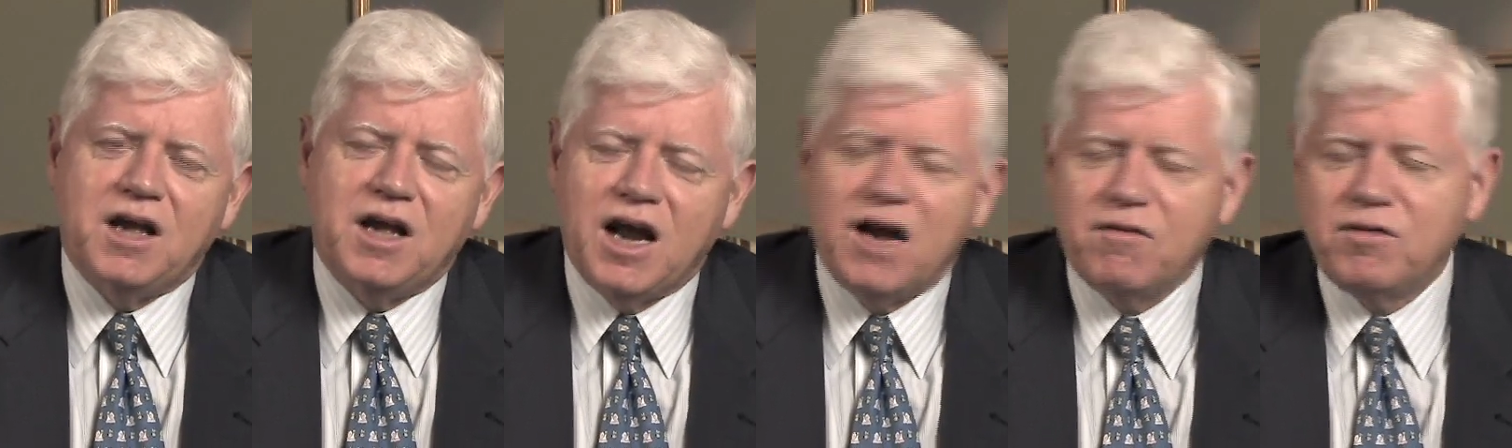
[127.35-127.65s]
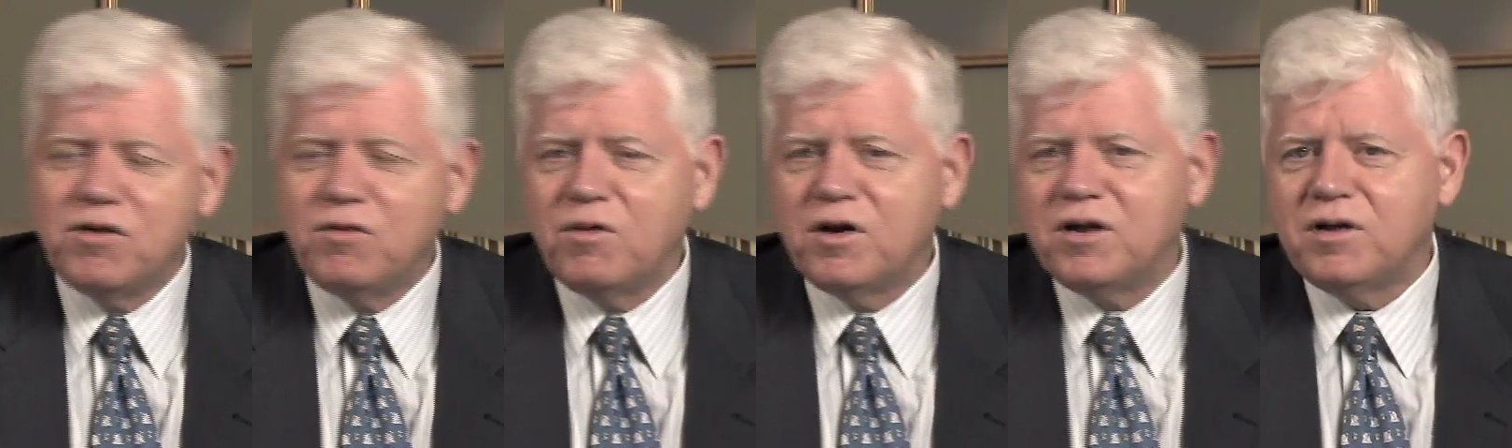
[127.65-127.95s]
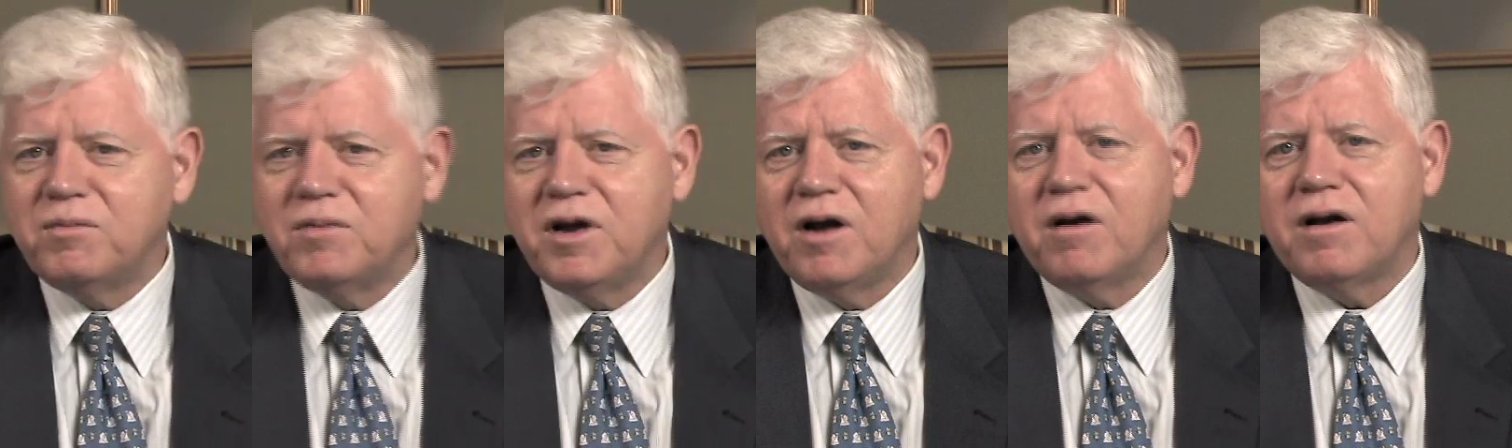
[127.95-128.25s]
everyone in
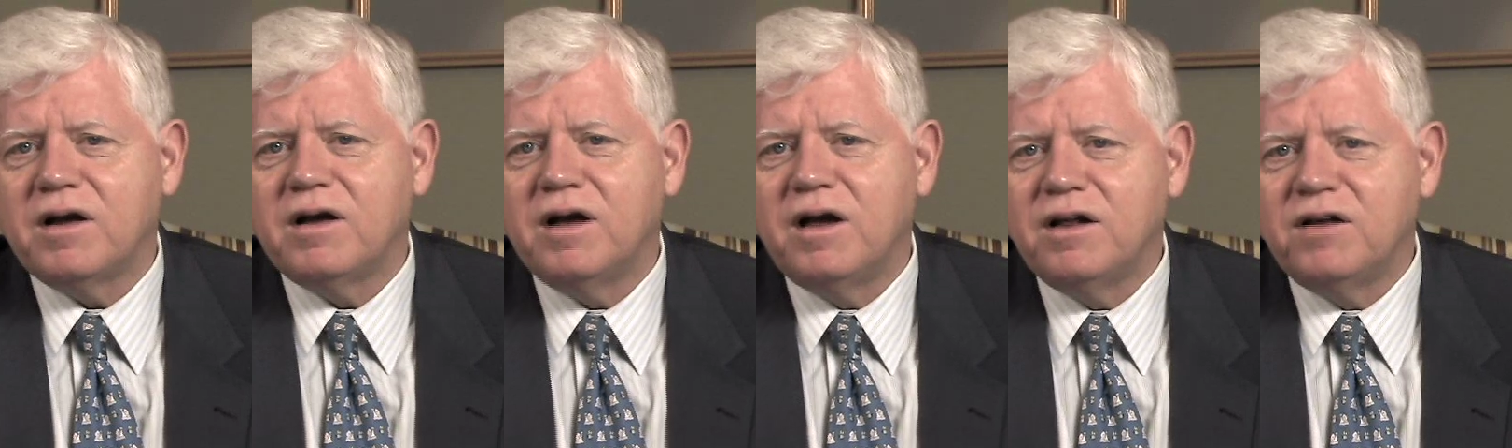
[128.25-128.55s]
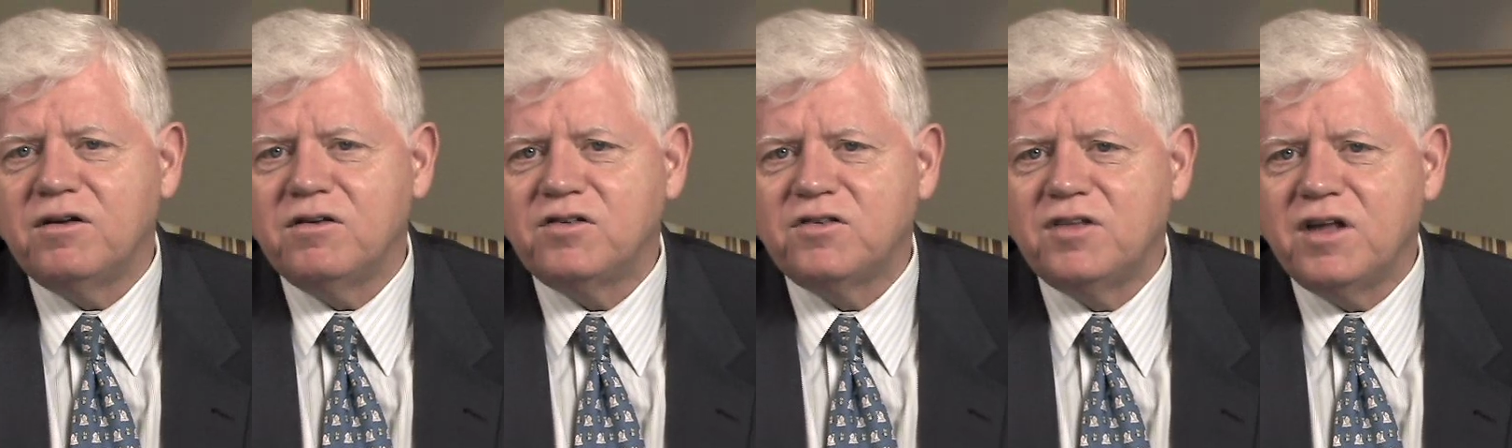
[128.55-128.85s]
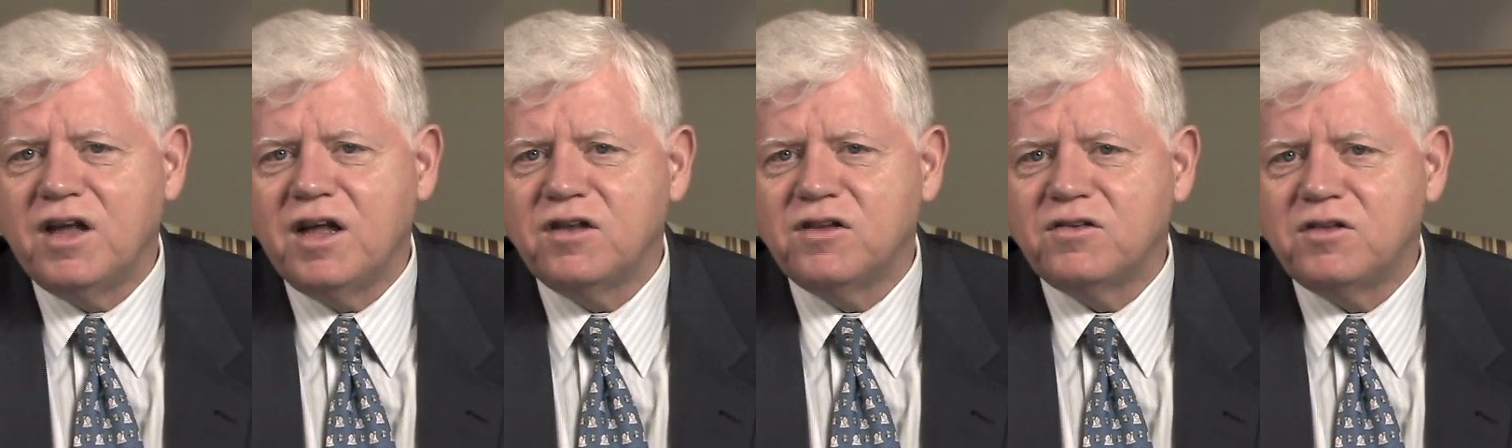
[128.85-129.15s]
America
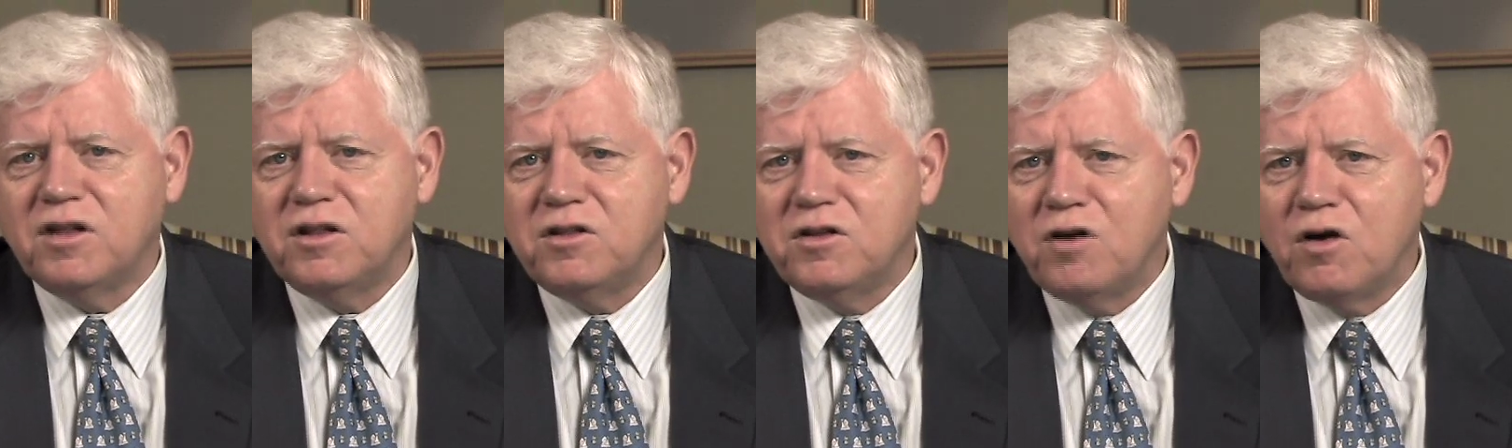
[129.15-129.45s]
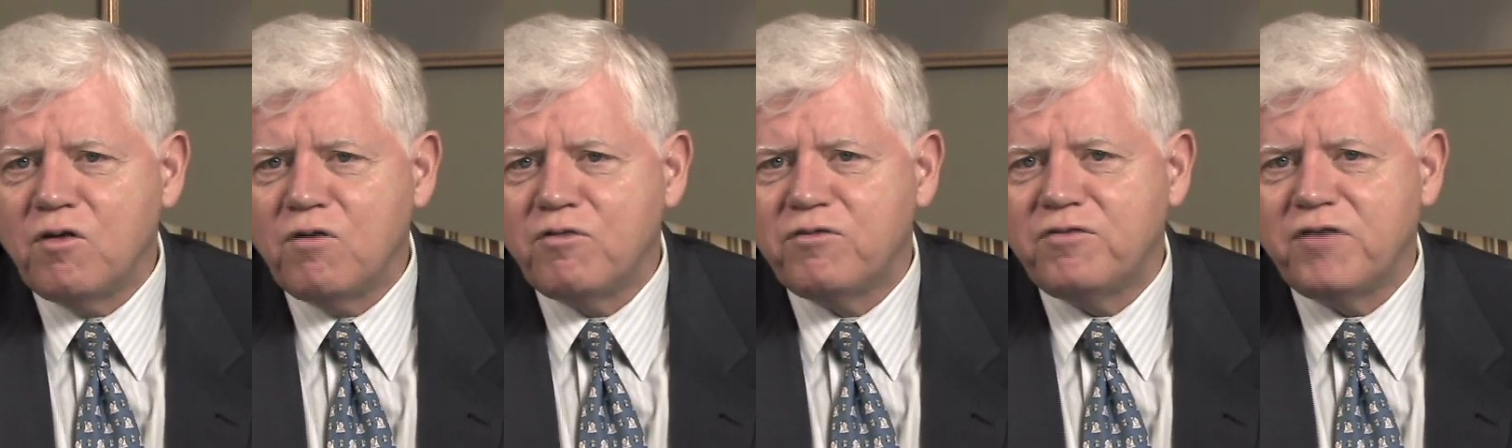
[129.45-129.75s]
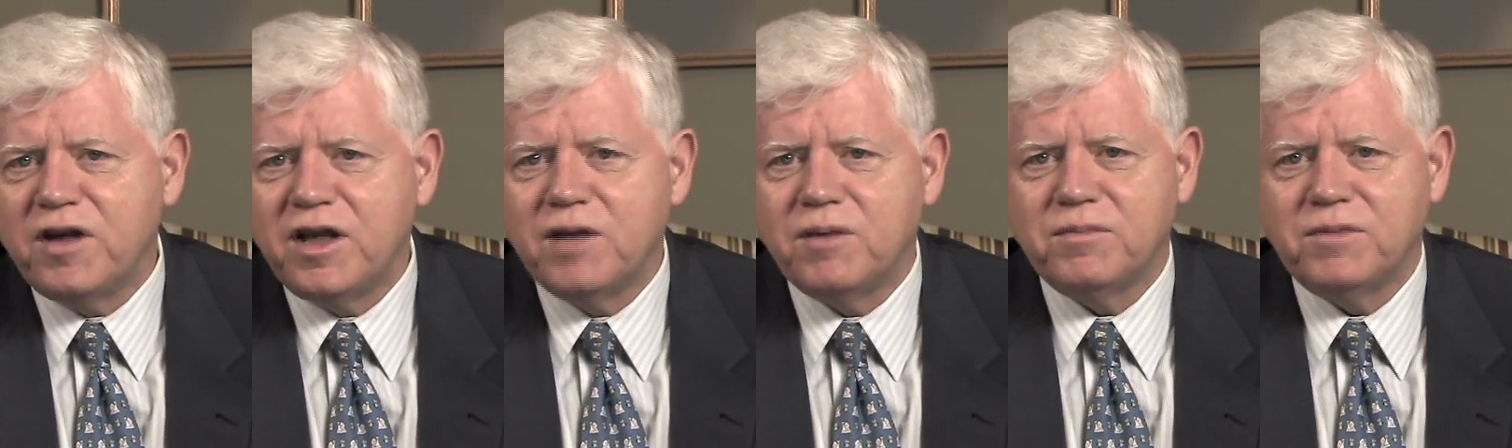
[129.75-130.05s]
understands that no
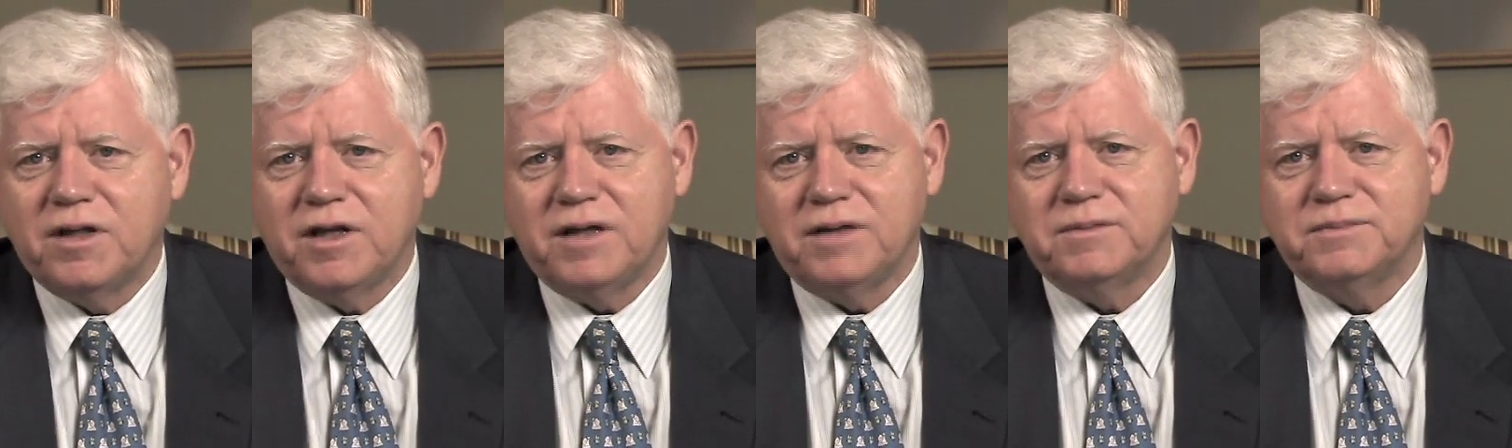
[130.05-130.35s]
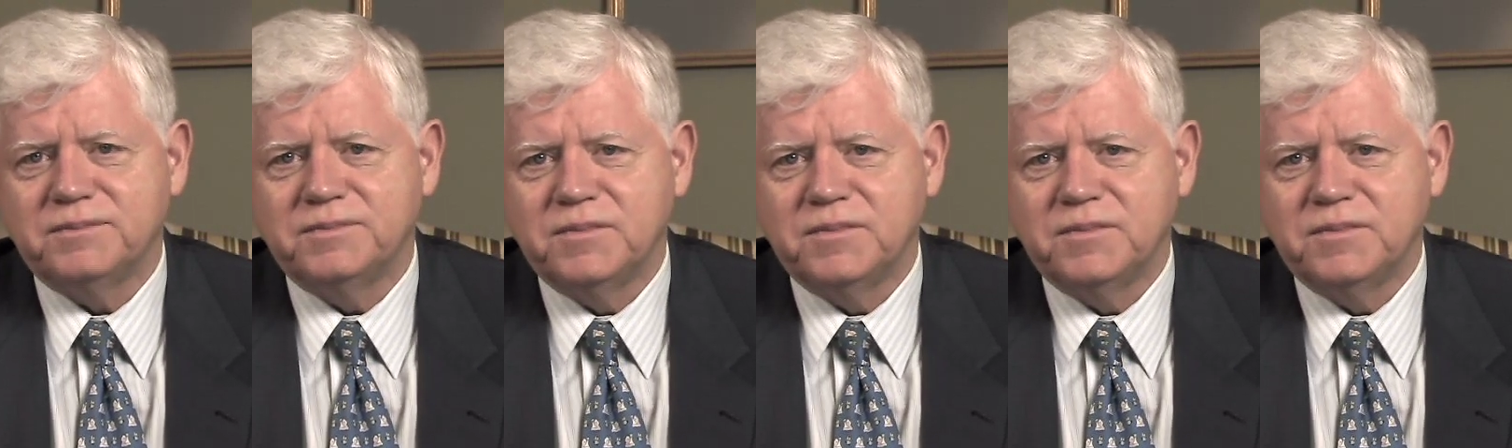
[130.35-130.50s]
family